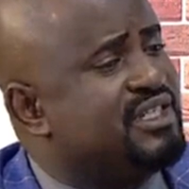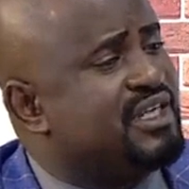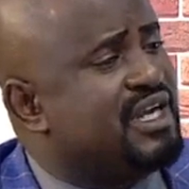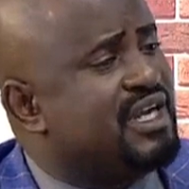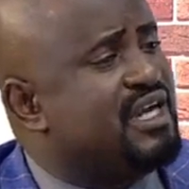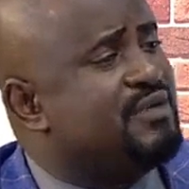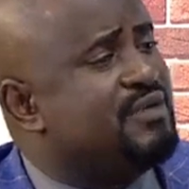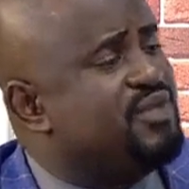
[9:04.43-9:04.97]

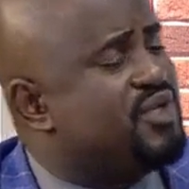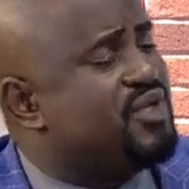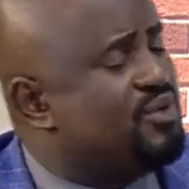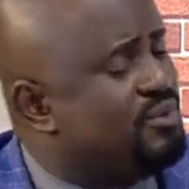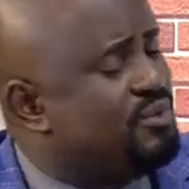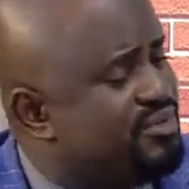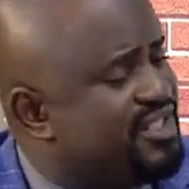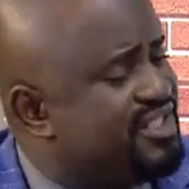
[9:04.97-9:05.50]
can be
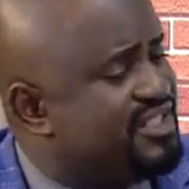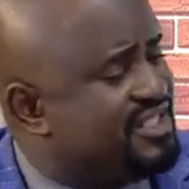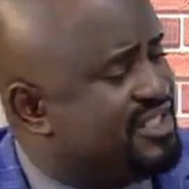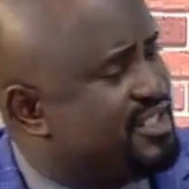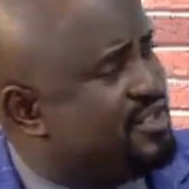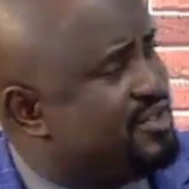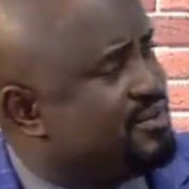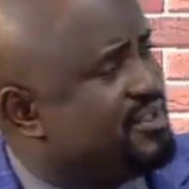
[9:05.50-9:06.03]
competing
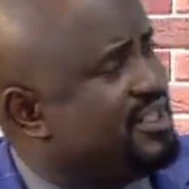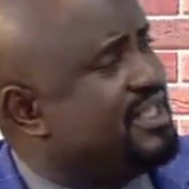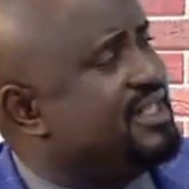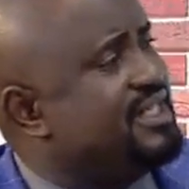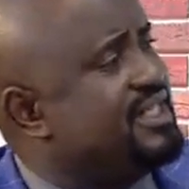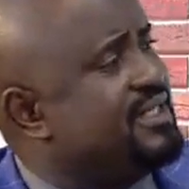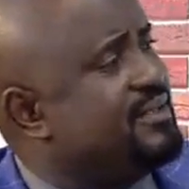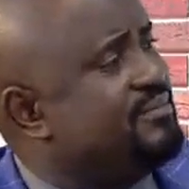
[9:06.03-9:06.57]
in
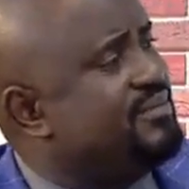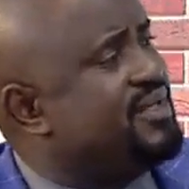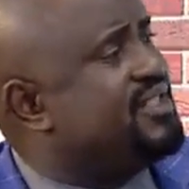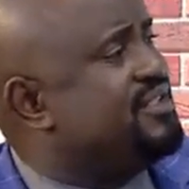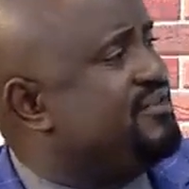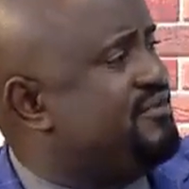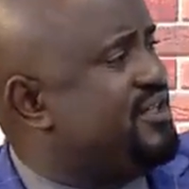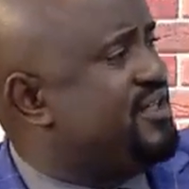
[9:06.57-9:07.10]
Uganda,
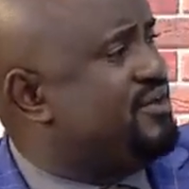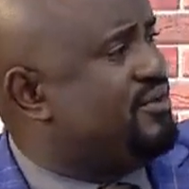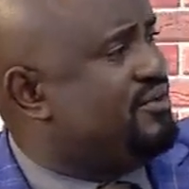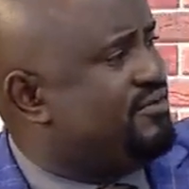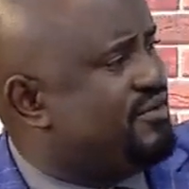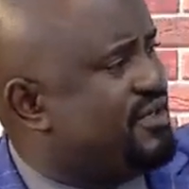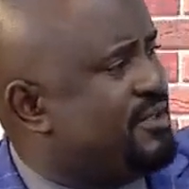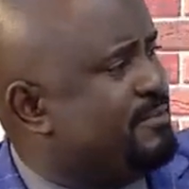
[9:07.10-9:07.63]
but even
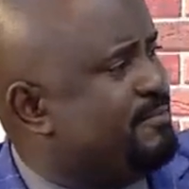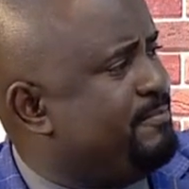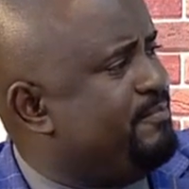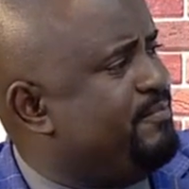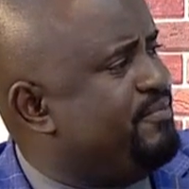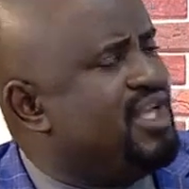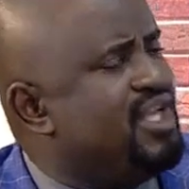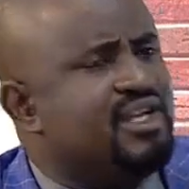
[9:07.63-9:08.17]
over.
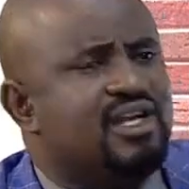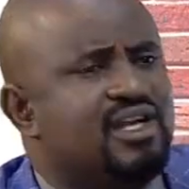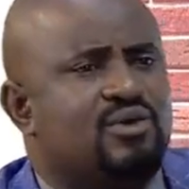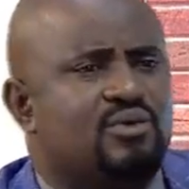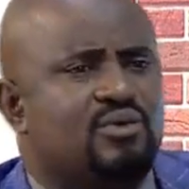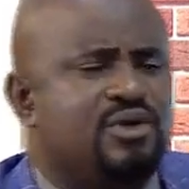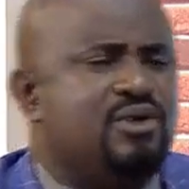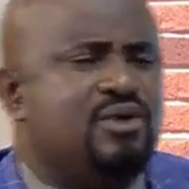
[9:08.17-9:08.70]
Now,
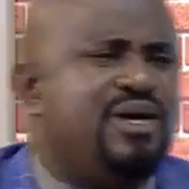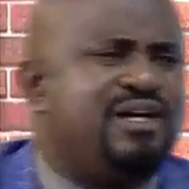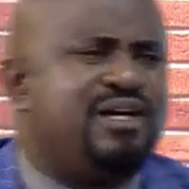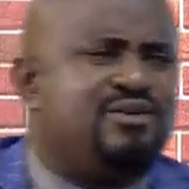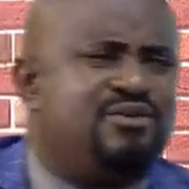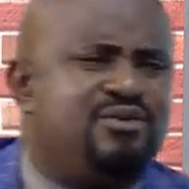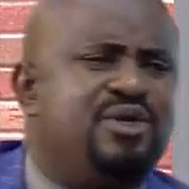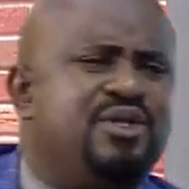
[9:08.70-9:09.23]
when we were
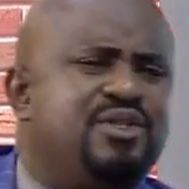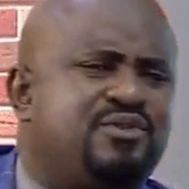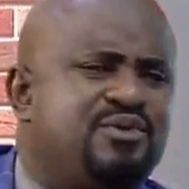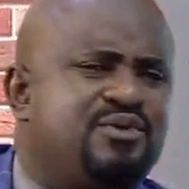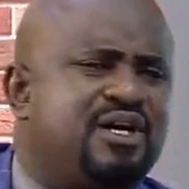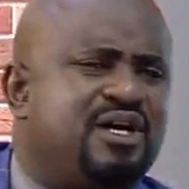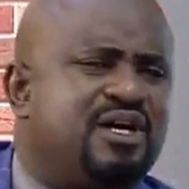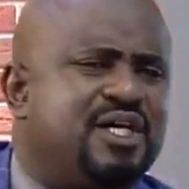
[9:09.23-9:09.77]
going
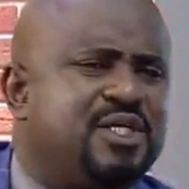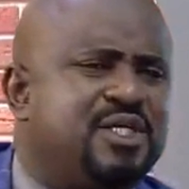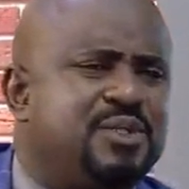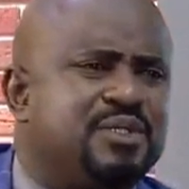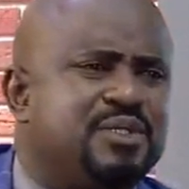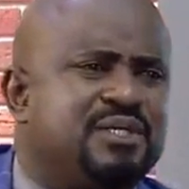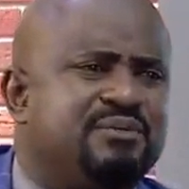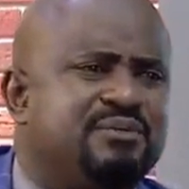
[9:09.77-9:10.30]
through our
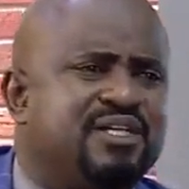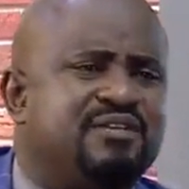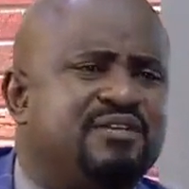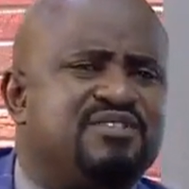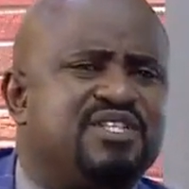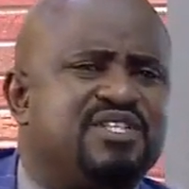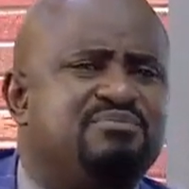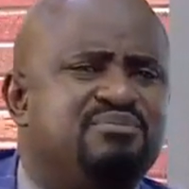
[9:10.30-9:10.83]
curriculum, and
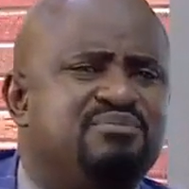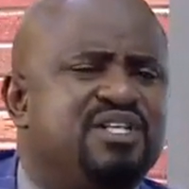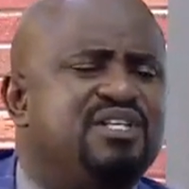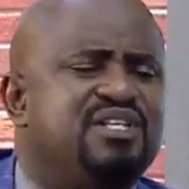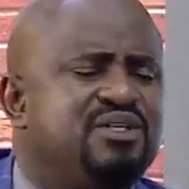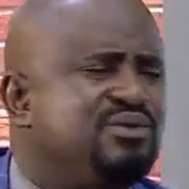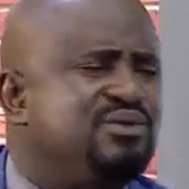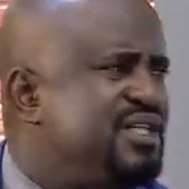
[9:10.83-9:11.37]
I've seen
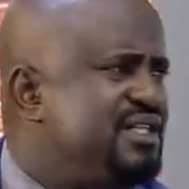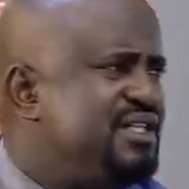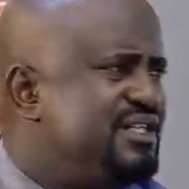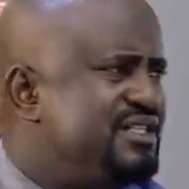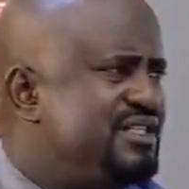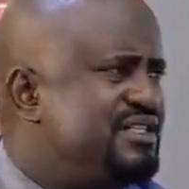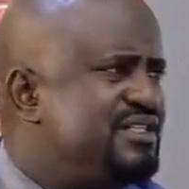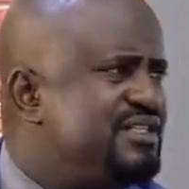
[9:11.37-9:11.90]
many
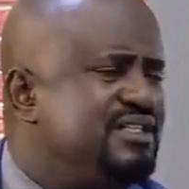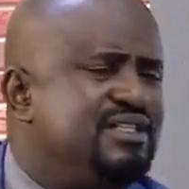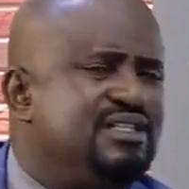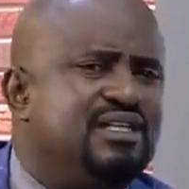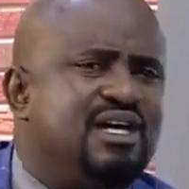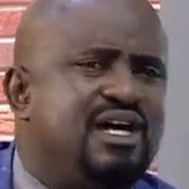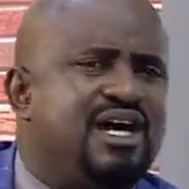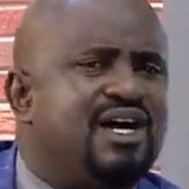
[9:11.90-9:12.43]
Ugandans
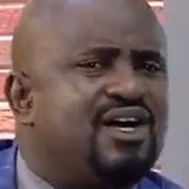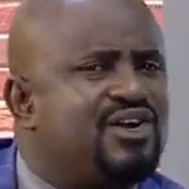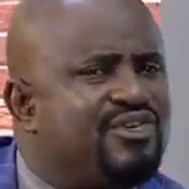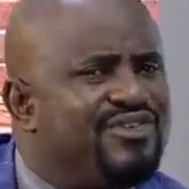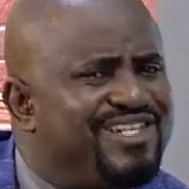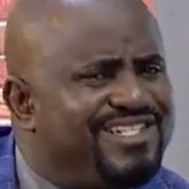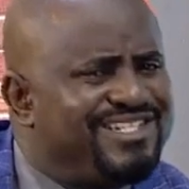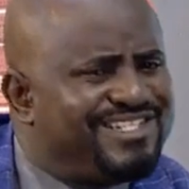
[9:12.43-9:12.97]

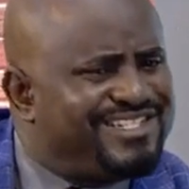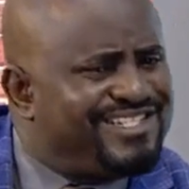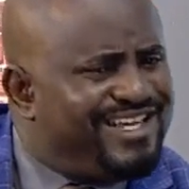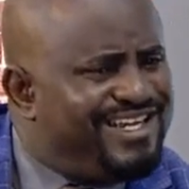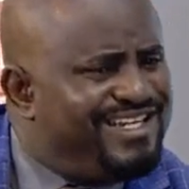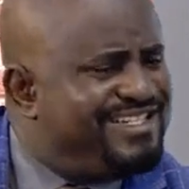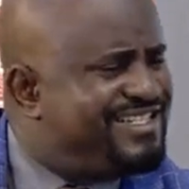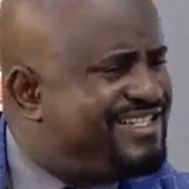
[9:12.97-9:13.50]

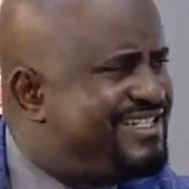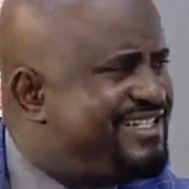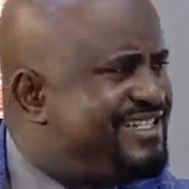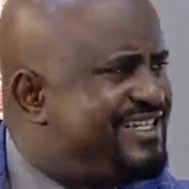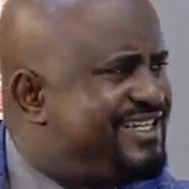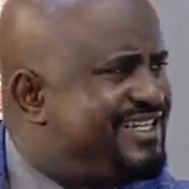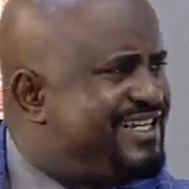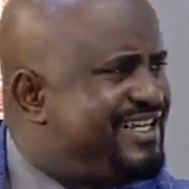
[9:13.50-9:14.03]

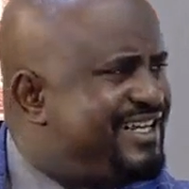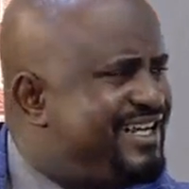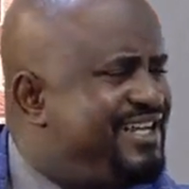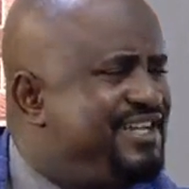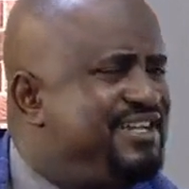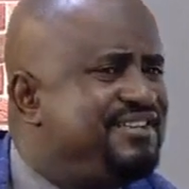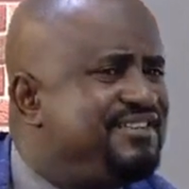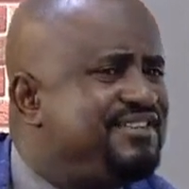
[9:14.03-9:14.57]
criticizing
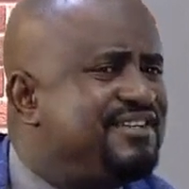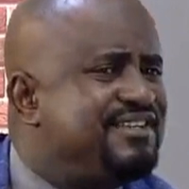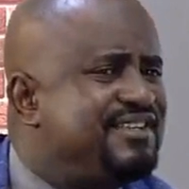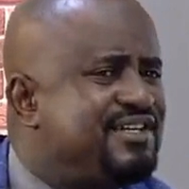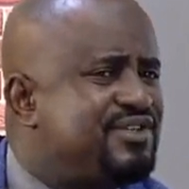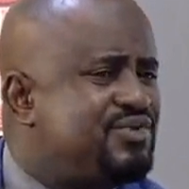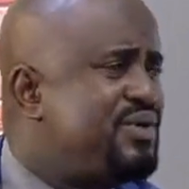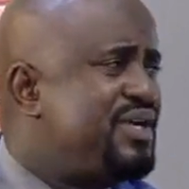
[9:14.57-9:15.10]
anything
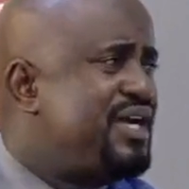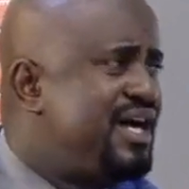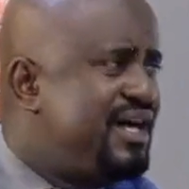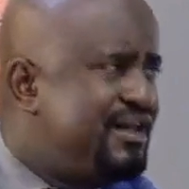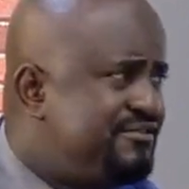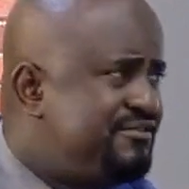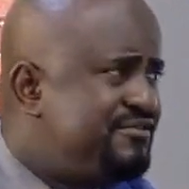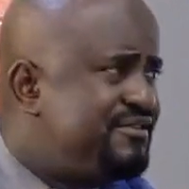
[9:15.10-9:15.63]
that we
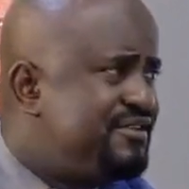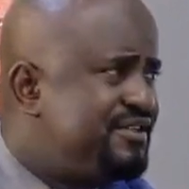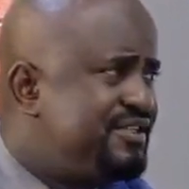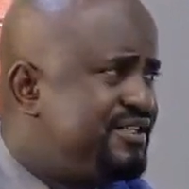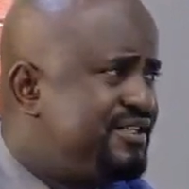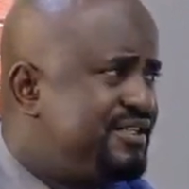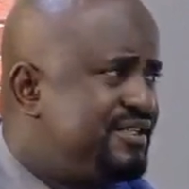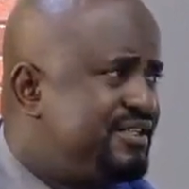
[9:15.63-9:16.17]
have
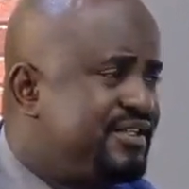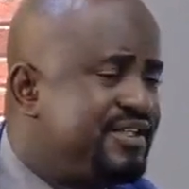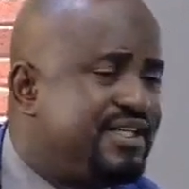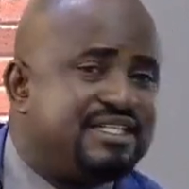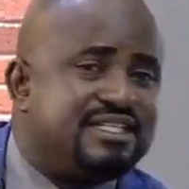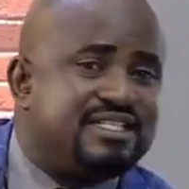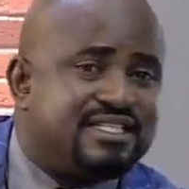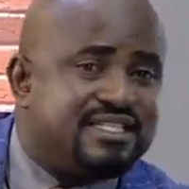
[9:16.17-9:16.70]

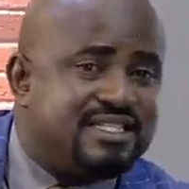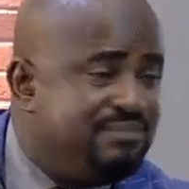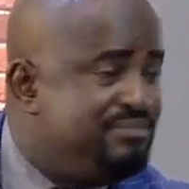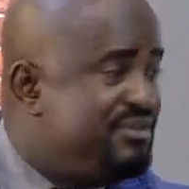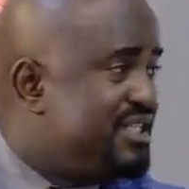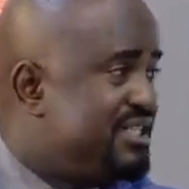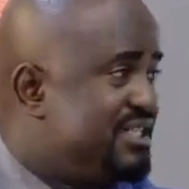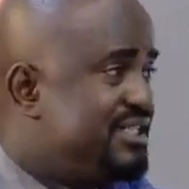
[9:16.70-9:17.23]
that
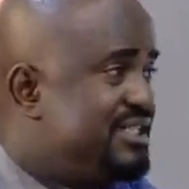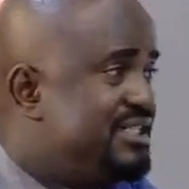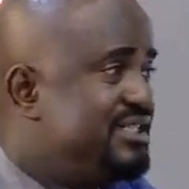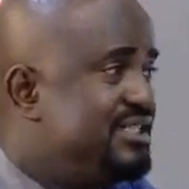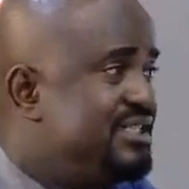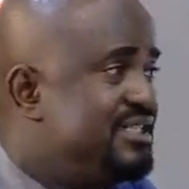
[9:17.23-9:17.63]
seemingly